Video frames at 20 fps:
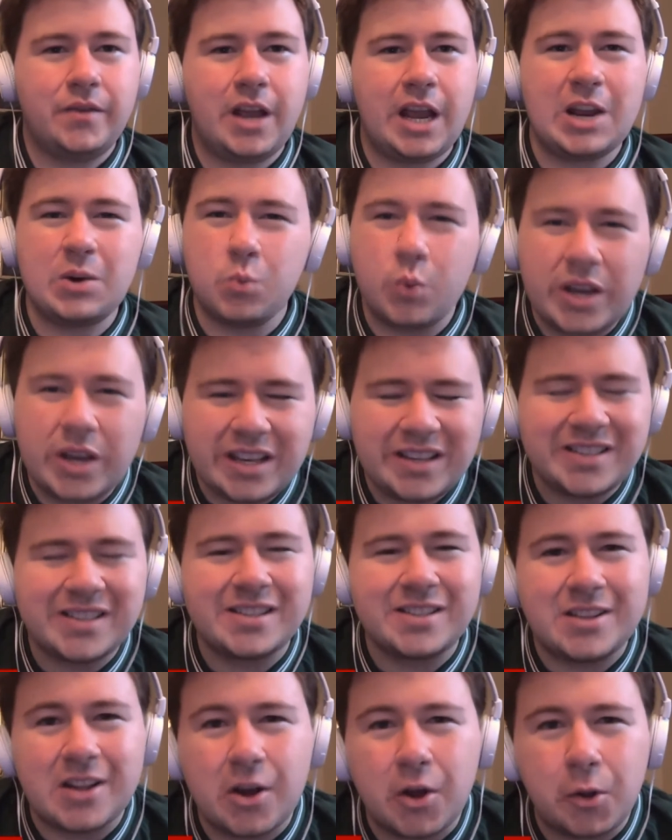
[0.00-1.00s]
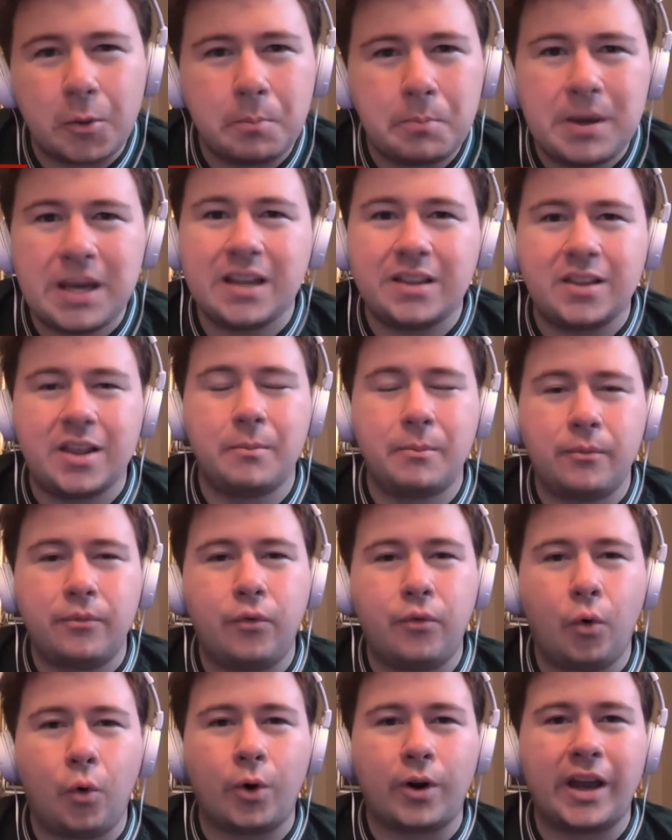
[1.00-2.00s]
And we still beat them
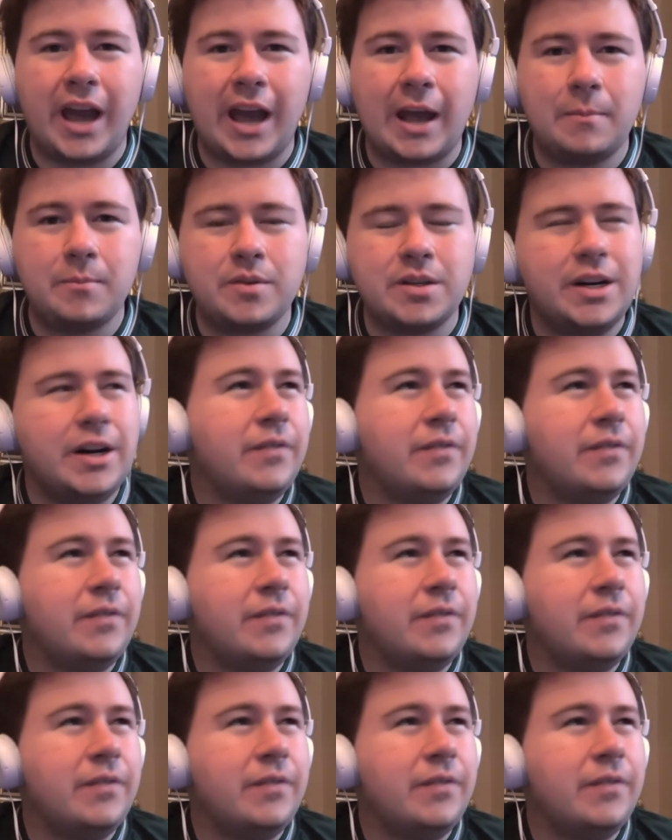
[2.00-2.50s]
4 games.